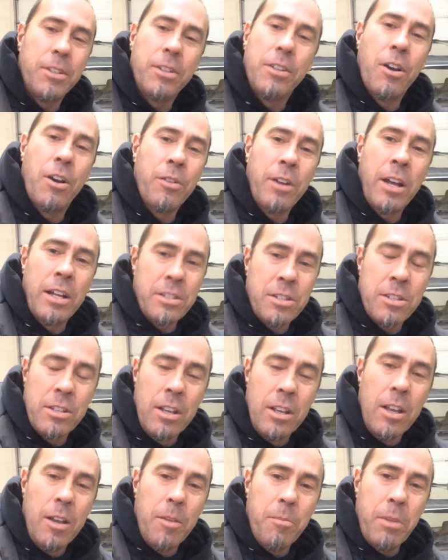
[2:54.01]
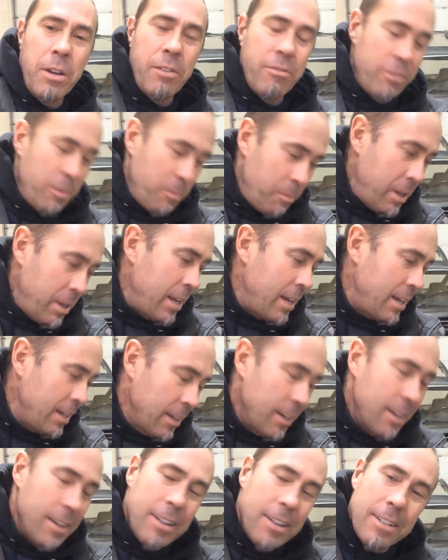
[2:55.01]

go nuts. But for me,